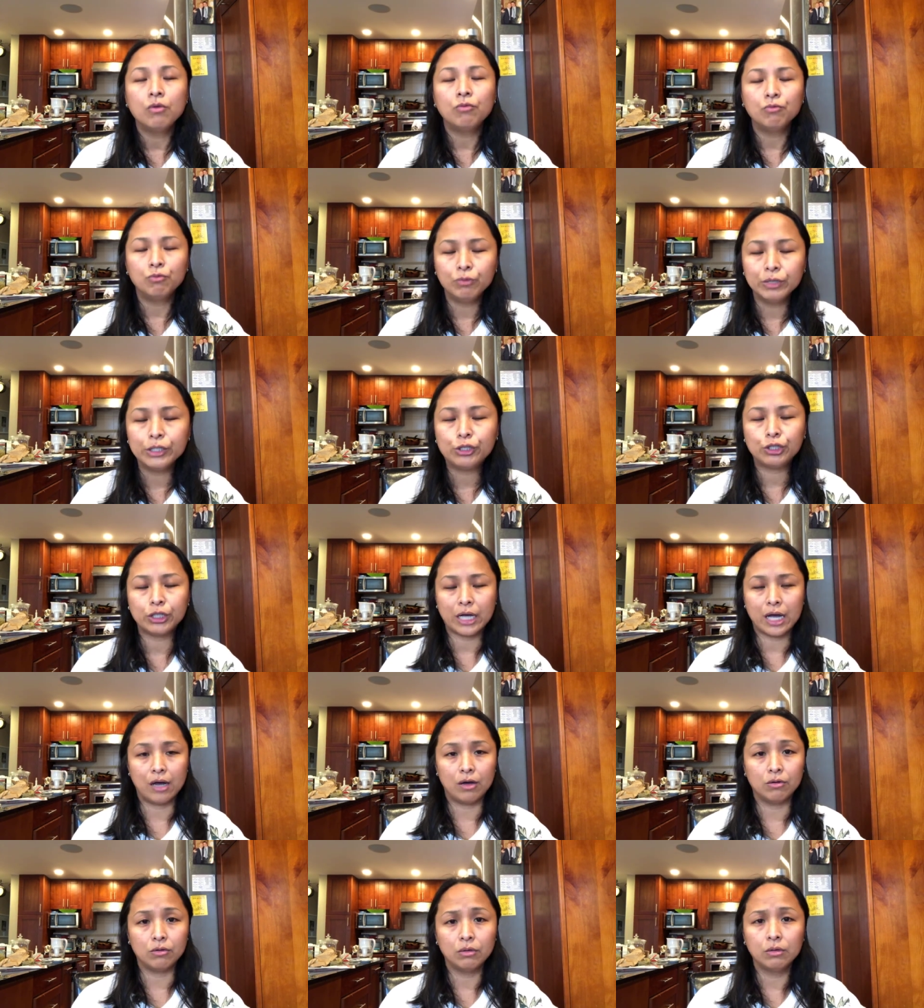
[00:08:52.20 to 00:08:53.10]
Reach
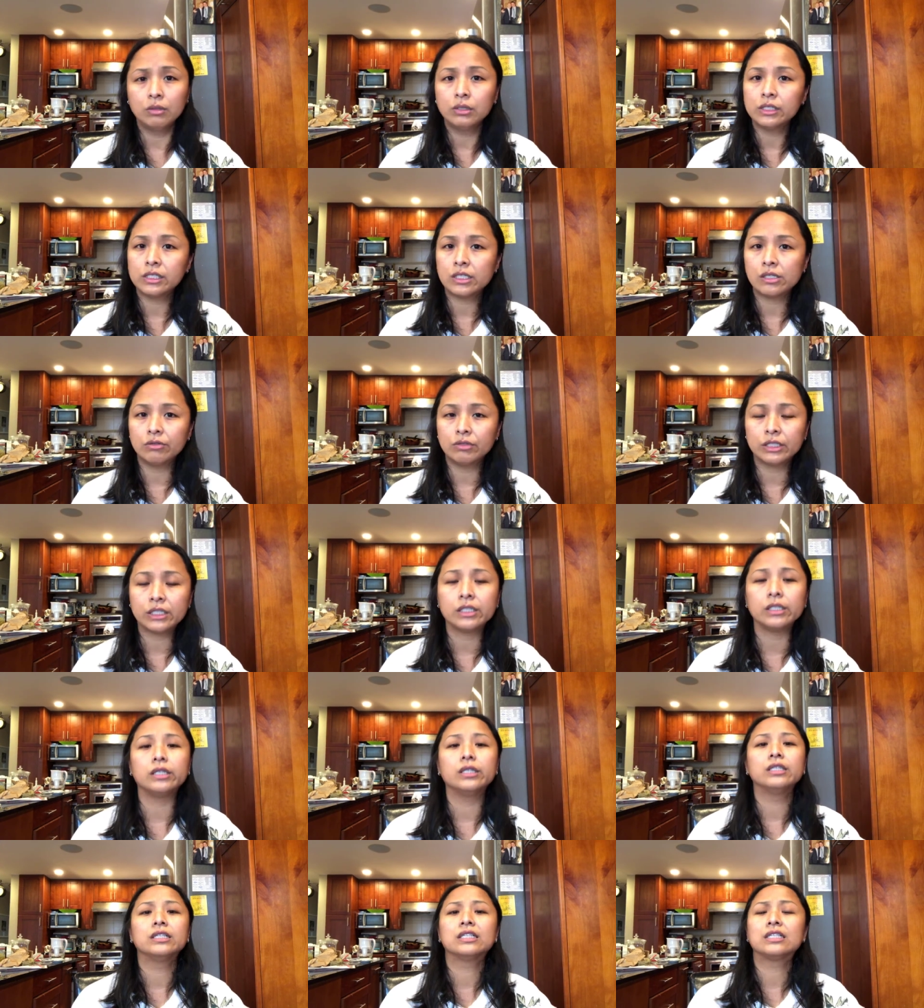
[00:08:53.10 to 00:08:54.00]
out.
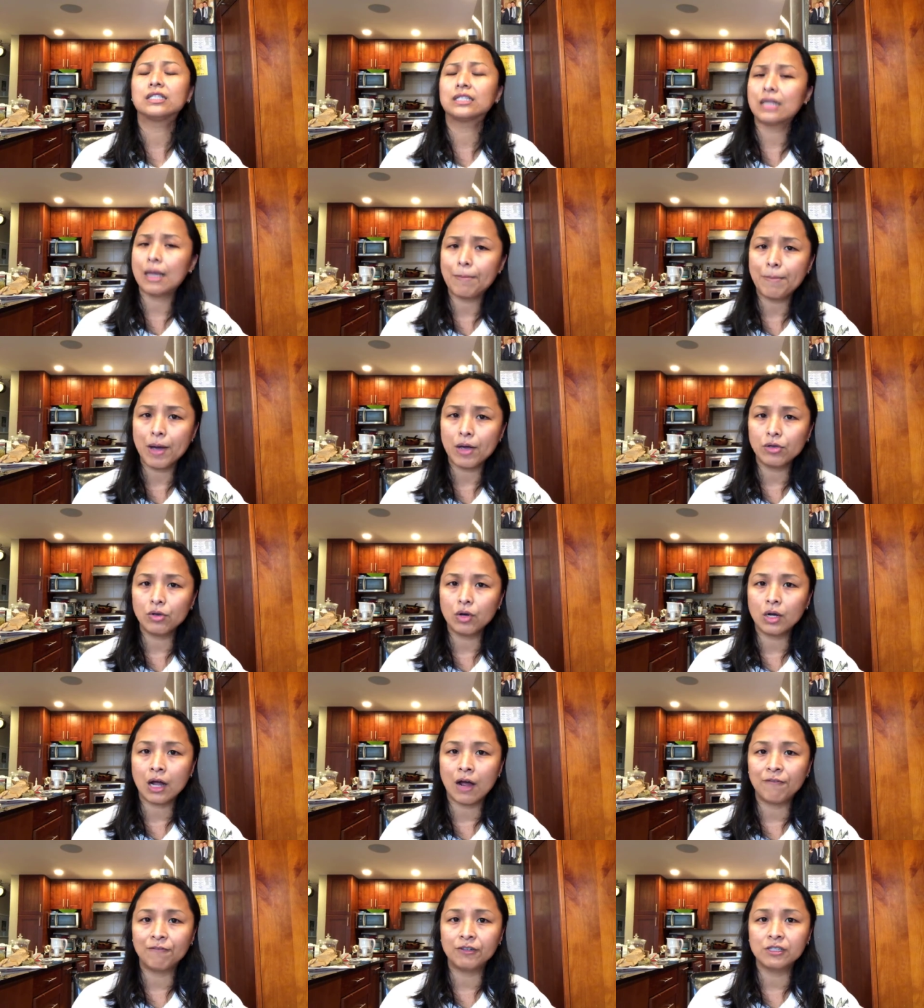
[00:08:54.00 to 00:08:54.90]
Seriously, step out of
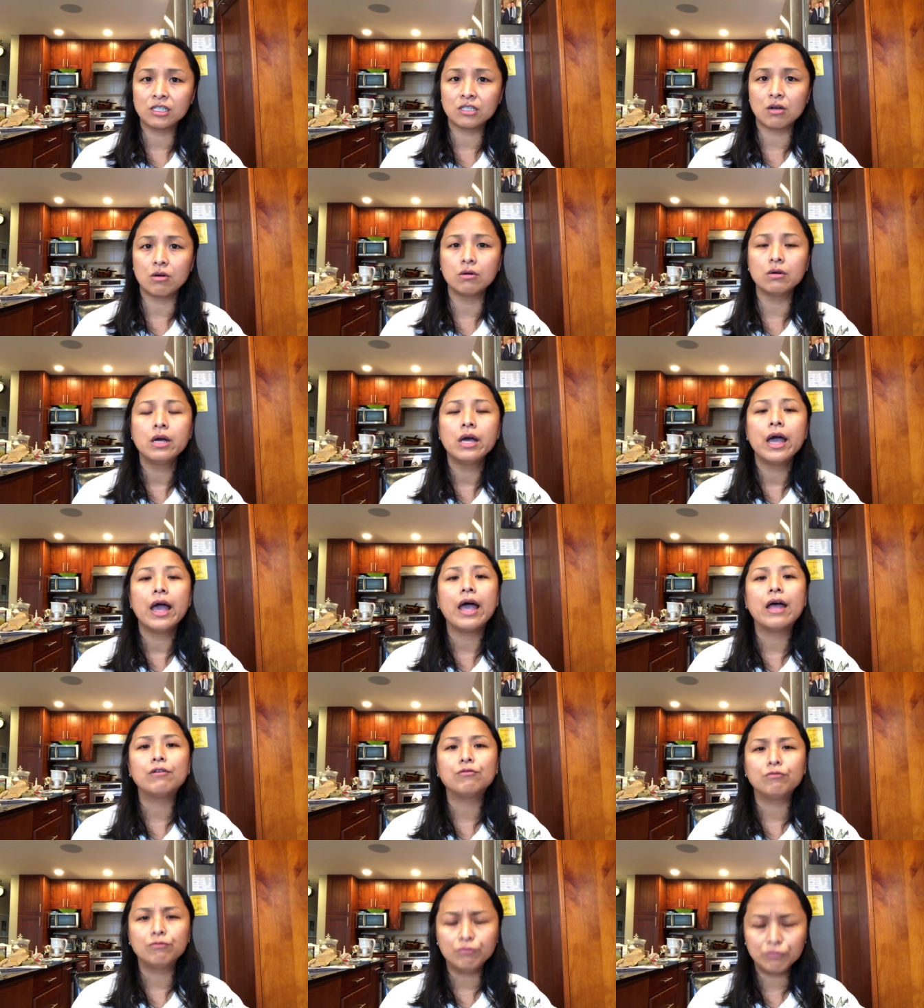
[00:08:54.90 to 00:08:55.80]
your comfort zone
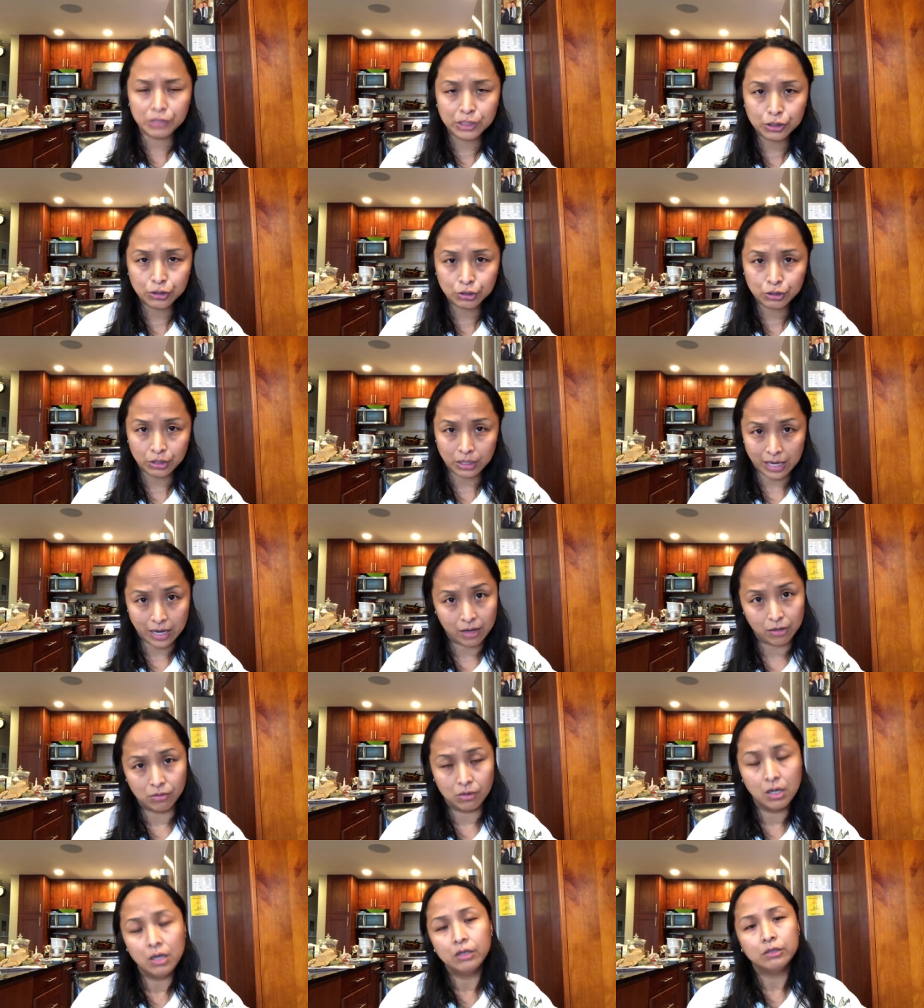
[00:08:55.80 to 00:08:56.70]
and reach
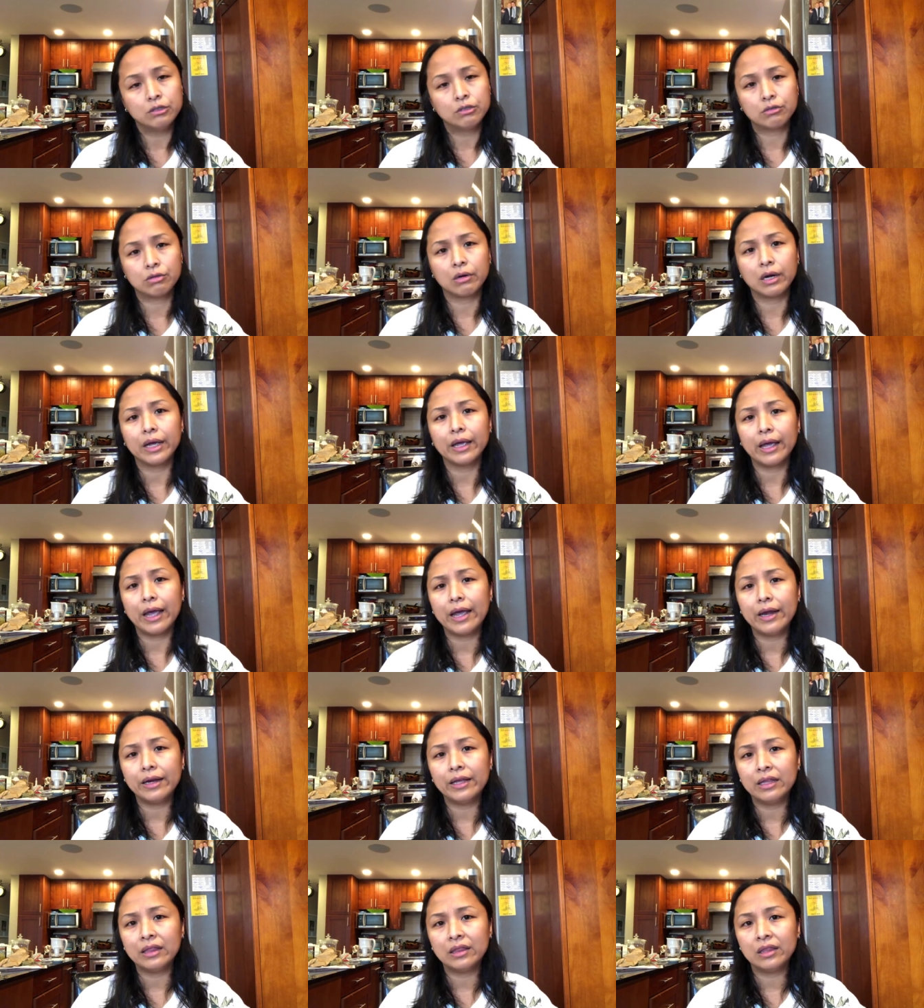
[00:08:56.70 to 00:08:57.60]
out. Try
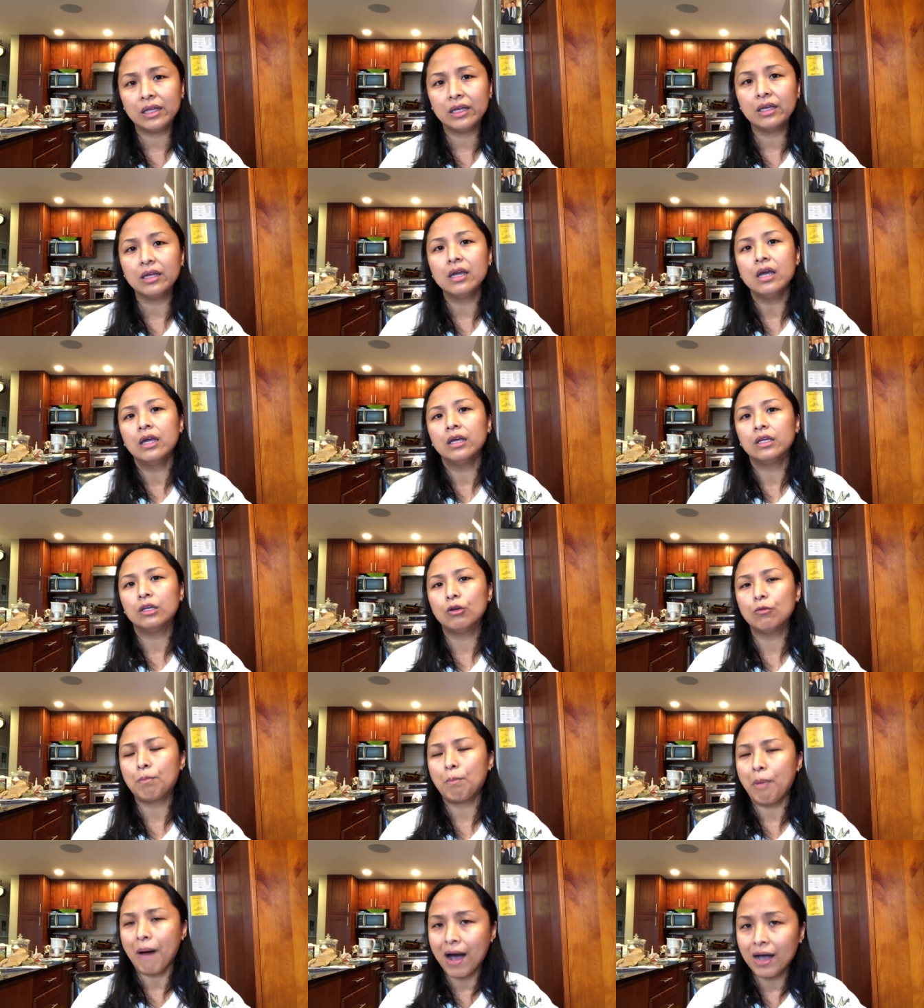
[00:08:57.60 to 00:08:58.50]
anything
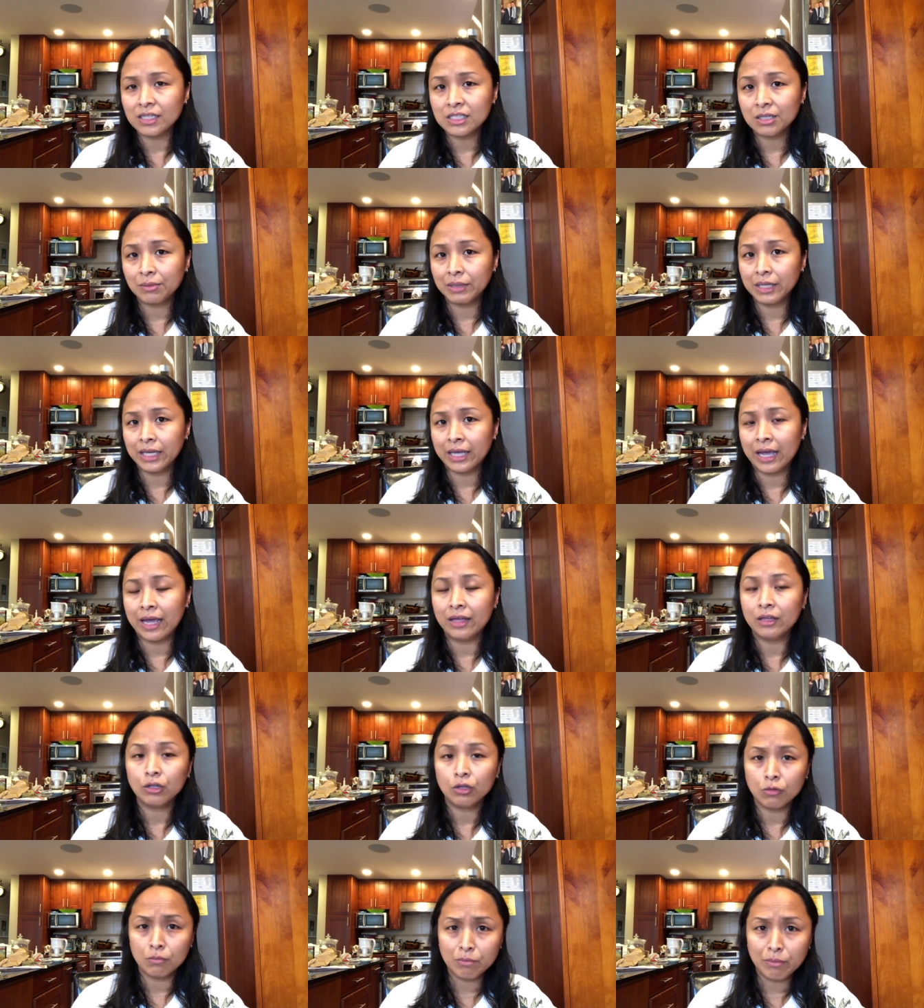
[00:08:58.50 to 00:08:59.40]
you possibly
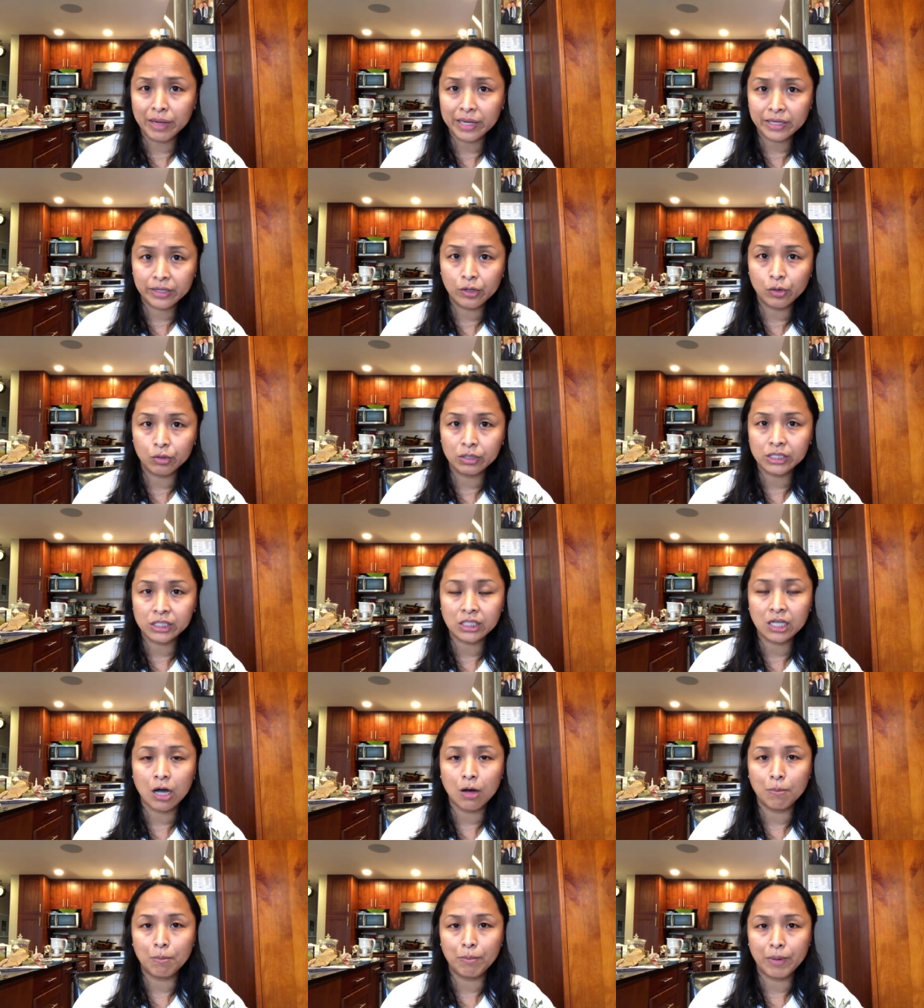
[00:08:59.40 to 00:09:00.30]
can to make
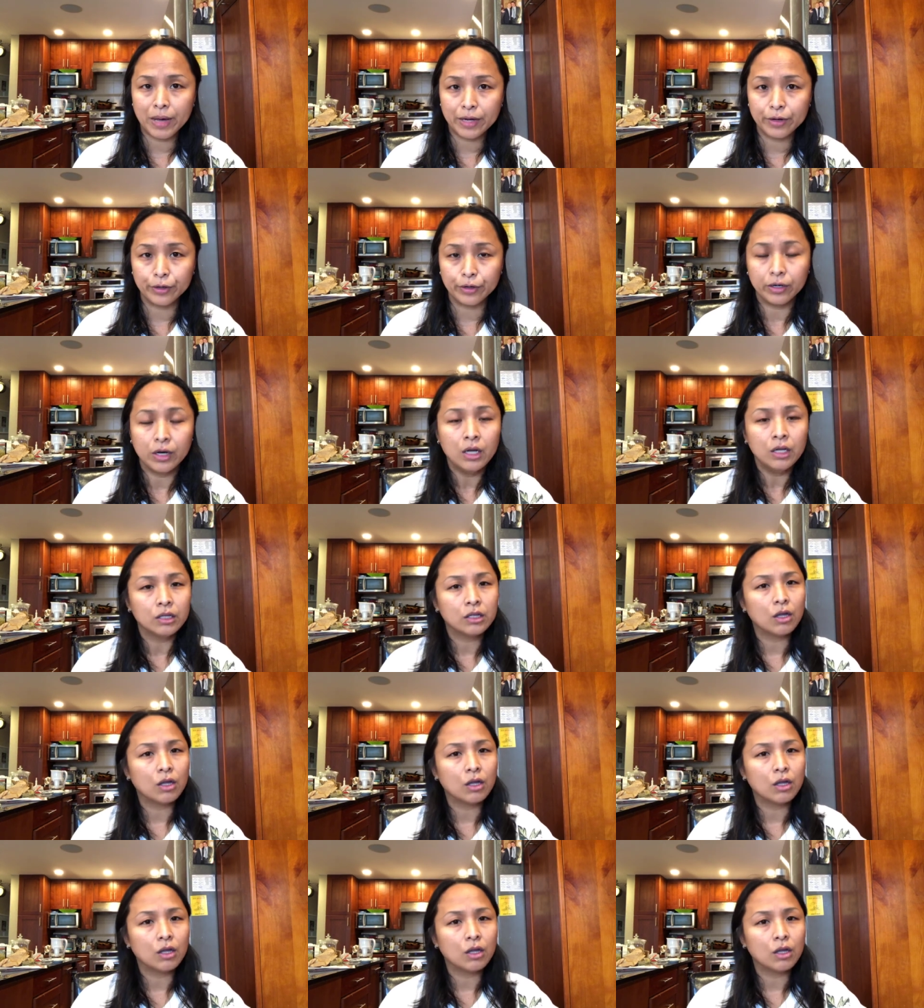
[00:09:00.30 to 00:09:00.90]
yourself better.